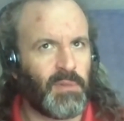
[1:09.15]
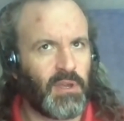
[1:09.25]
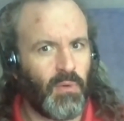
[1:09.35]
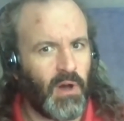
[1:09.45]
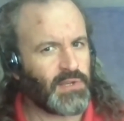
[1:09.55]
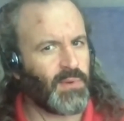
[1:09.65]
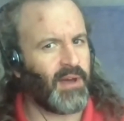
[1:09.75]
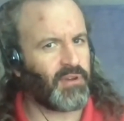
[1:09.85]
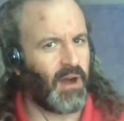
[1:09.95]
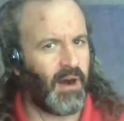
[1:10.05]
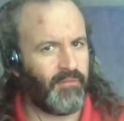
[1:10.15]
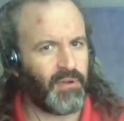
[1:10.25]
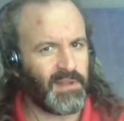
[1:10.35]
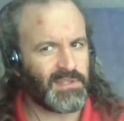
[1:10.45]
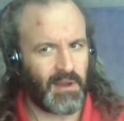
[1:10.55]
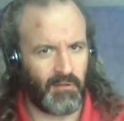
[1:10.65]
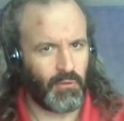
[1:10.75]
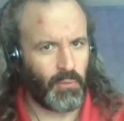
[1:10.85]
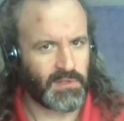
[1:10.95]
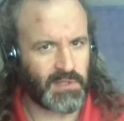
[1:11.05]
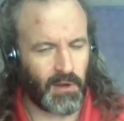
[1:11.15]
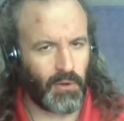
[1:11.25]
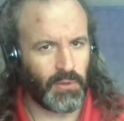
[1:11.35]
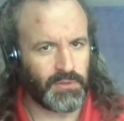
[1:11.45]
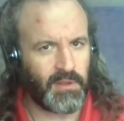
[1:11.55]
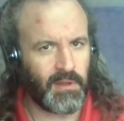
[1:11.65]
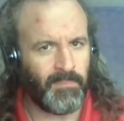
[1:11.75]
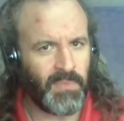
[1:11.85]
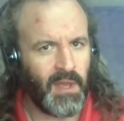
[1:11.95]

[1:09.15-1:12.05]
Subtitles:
but you also have confidence that everyone's going to hold to them,